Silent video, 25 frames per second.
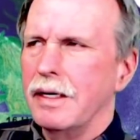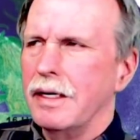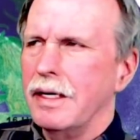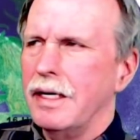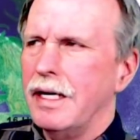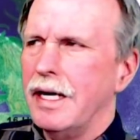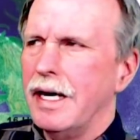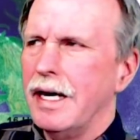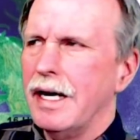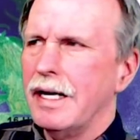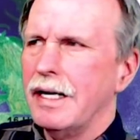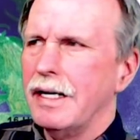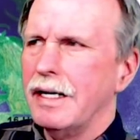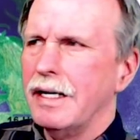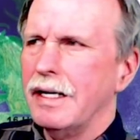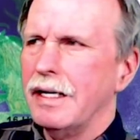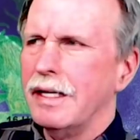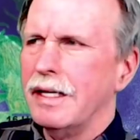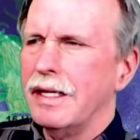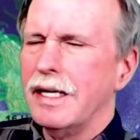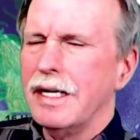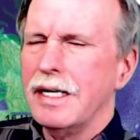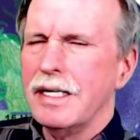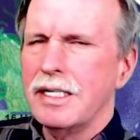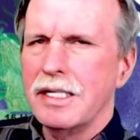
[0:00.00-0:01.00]
Yet
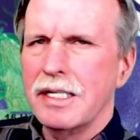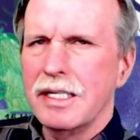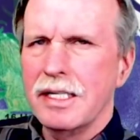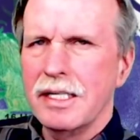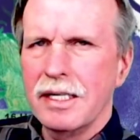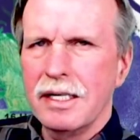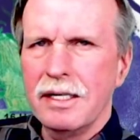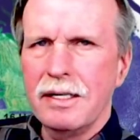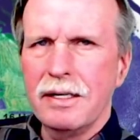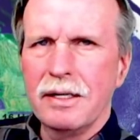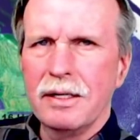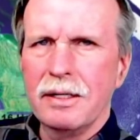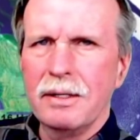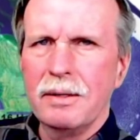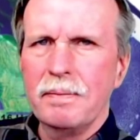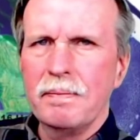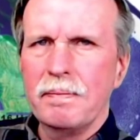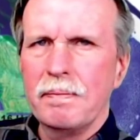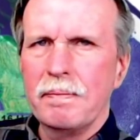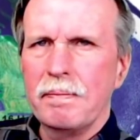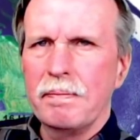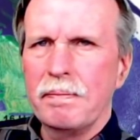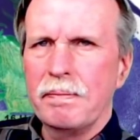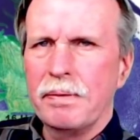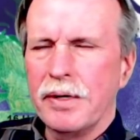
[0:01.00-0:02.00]
they still
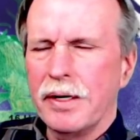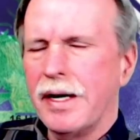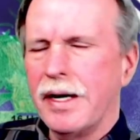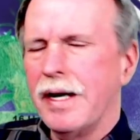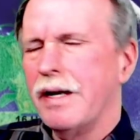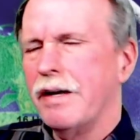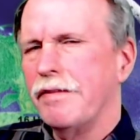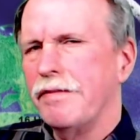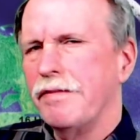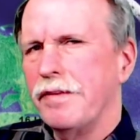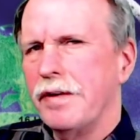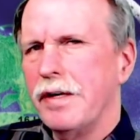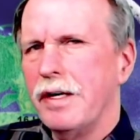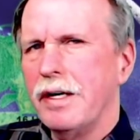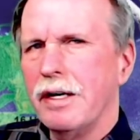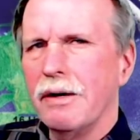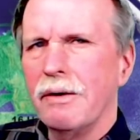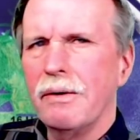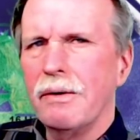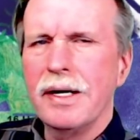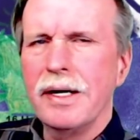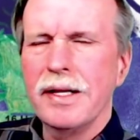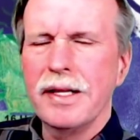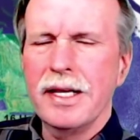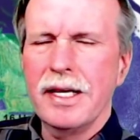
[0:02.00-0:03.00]
put out a
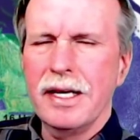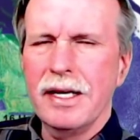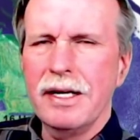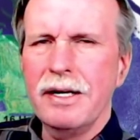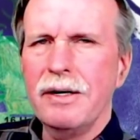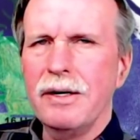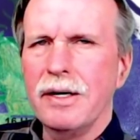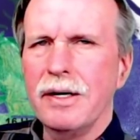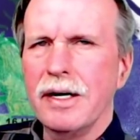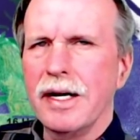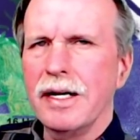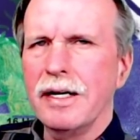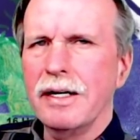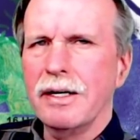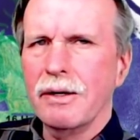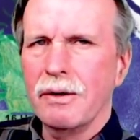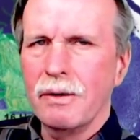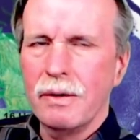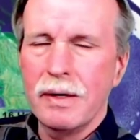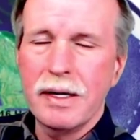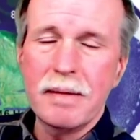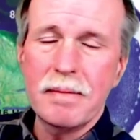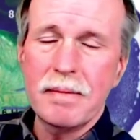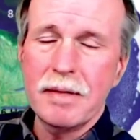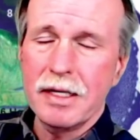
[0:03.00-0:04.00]
video on the internet
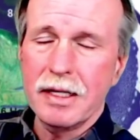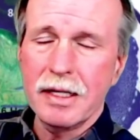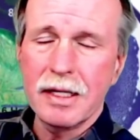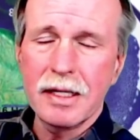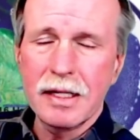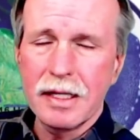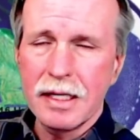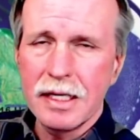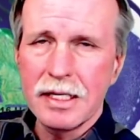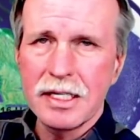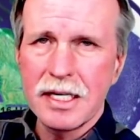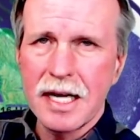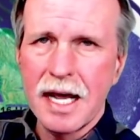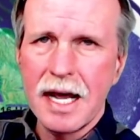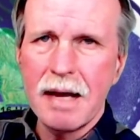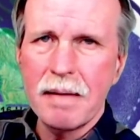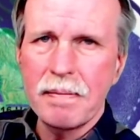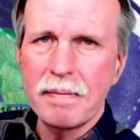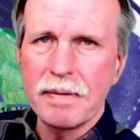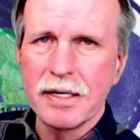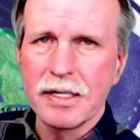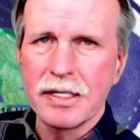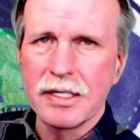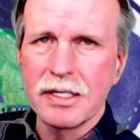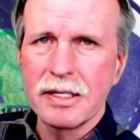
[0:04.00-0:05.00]
claiming that this
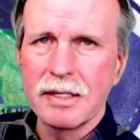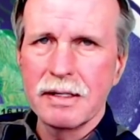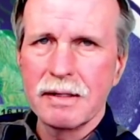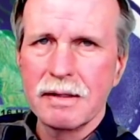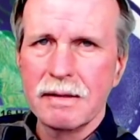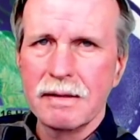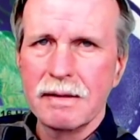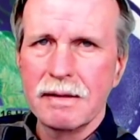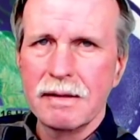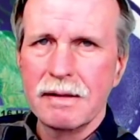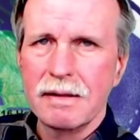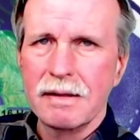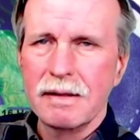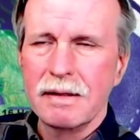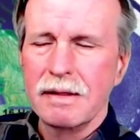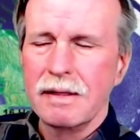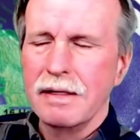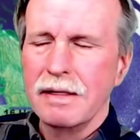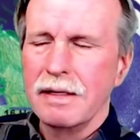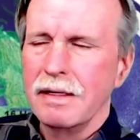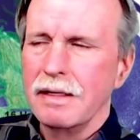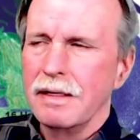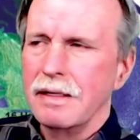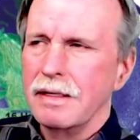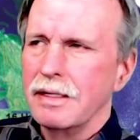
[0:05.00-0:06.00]
happens.
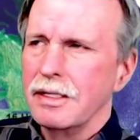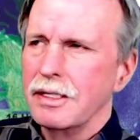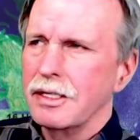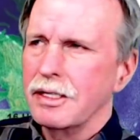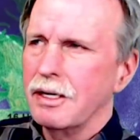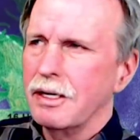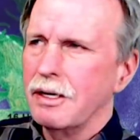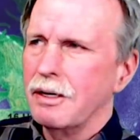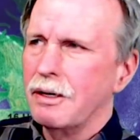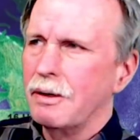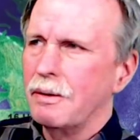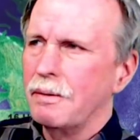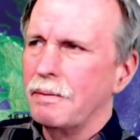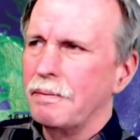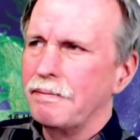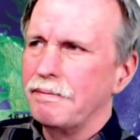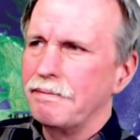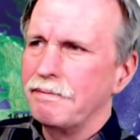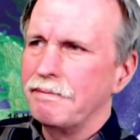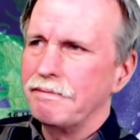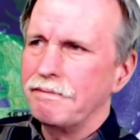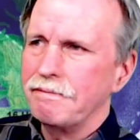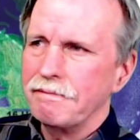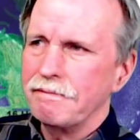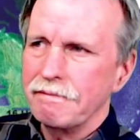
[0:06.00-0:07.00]
So,
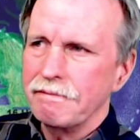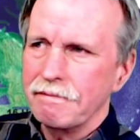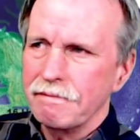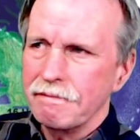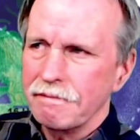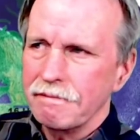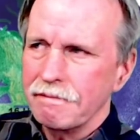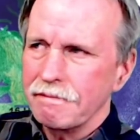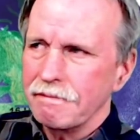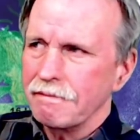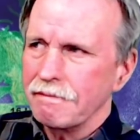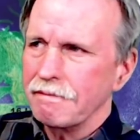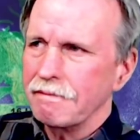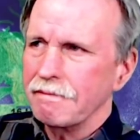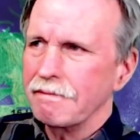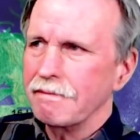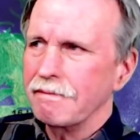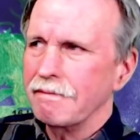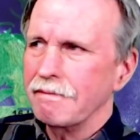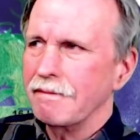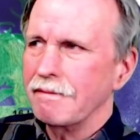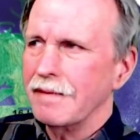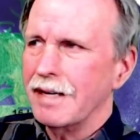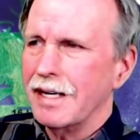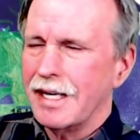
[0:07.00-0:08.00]

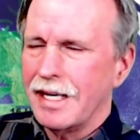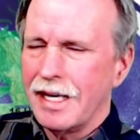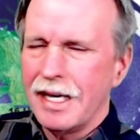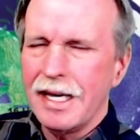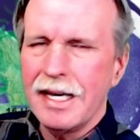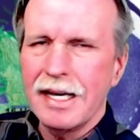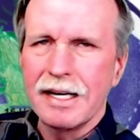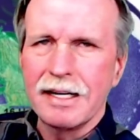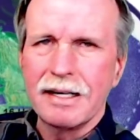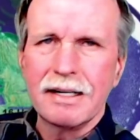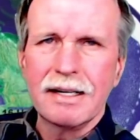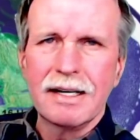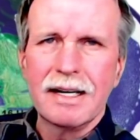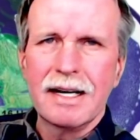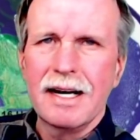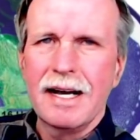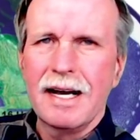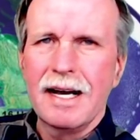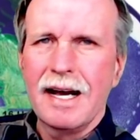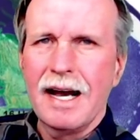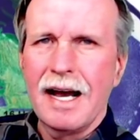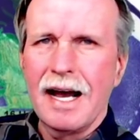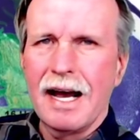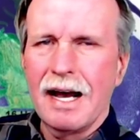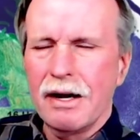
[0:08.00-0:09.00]
again,
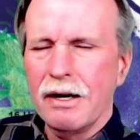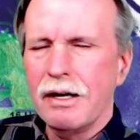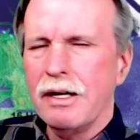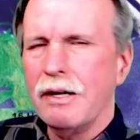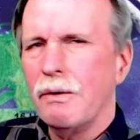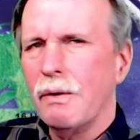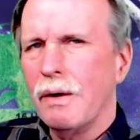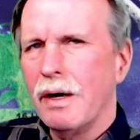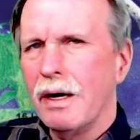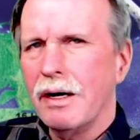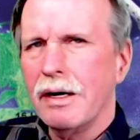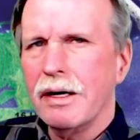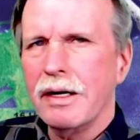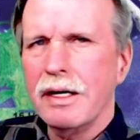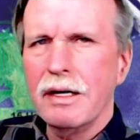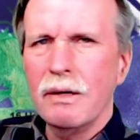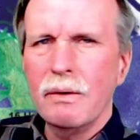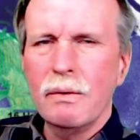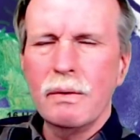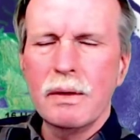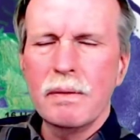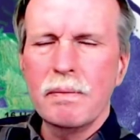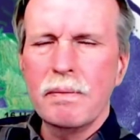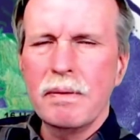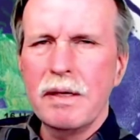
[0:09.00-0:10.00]
how do you argue
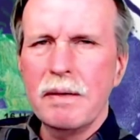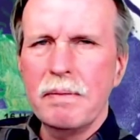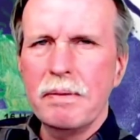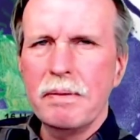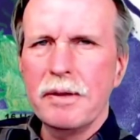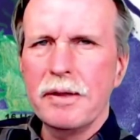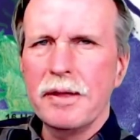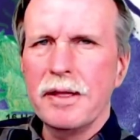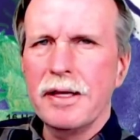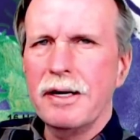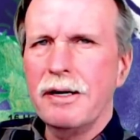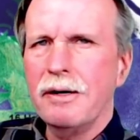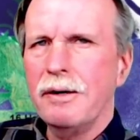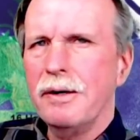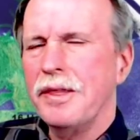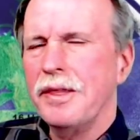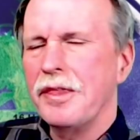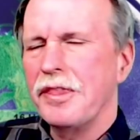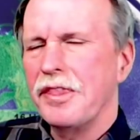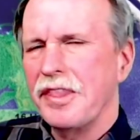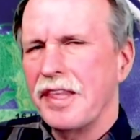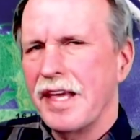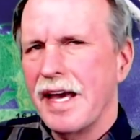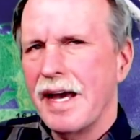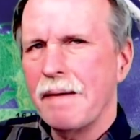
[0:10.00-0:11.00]
with people that are
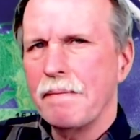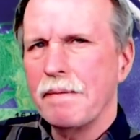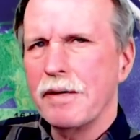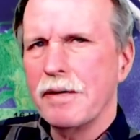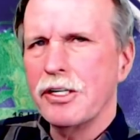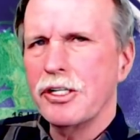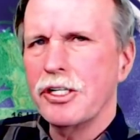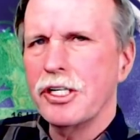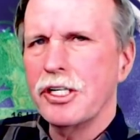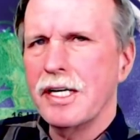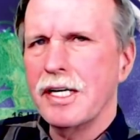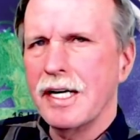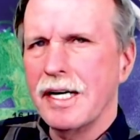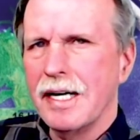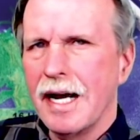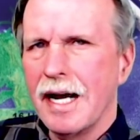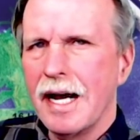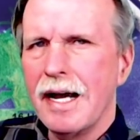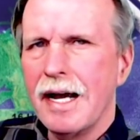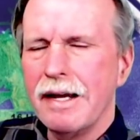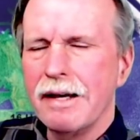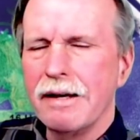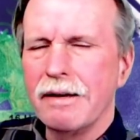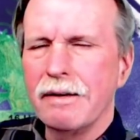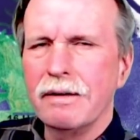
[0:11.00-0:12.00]
in that much
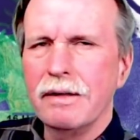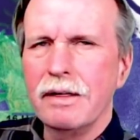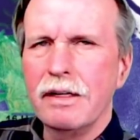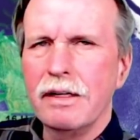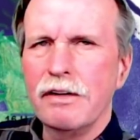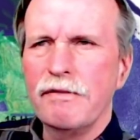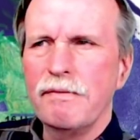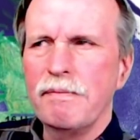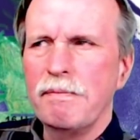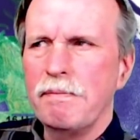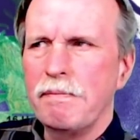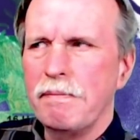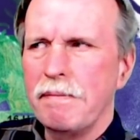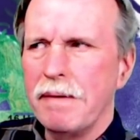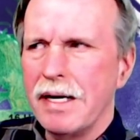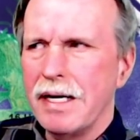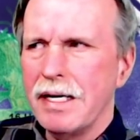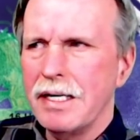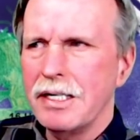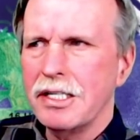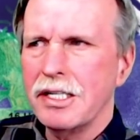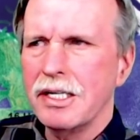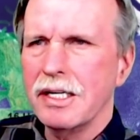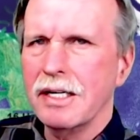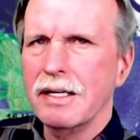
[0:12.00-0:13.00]
denial of
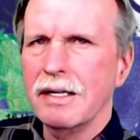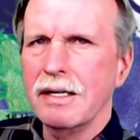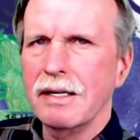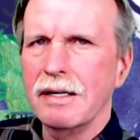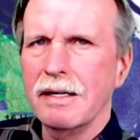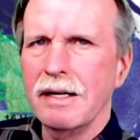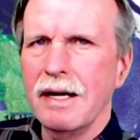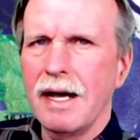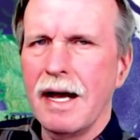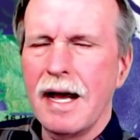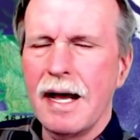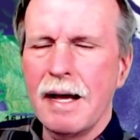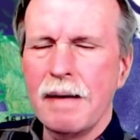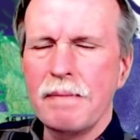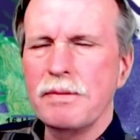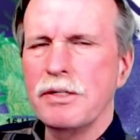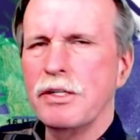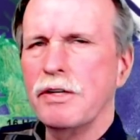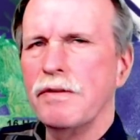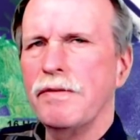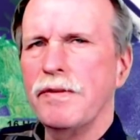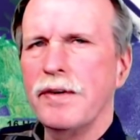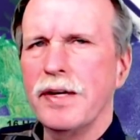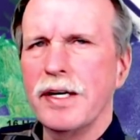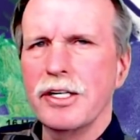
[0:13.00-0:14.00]
basic
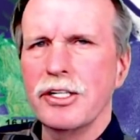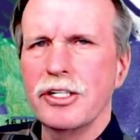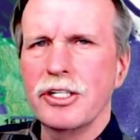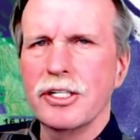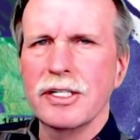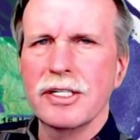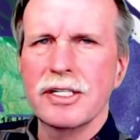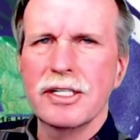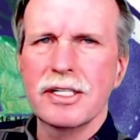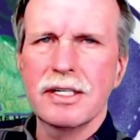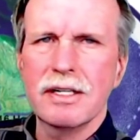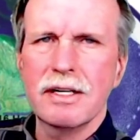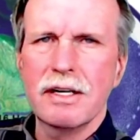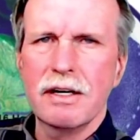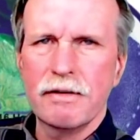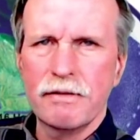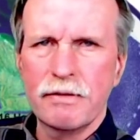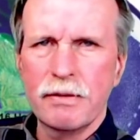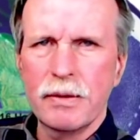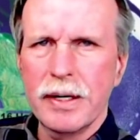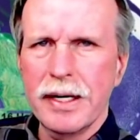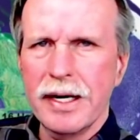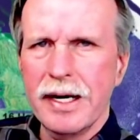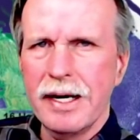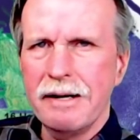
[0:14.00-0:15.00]
observations of
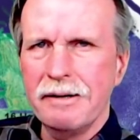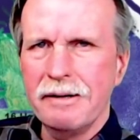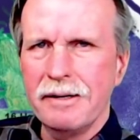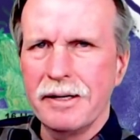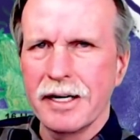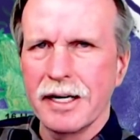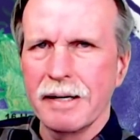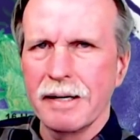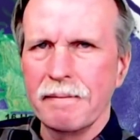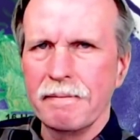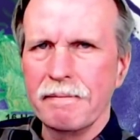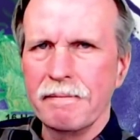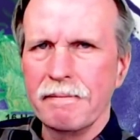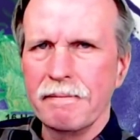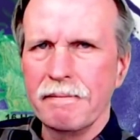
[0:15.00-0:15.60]
reality?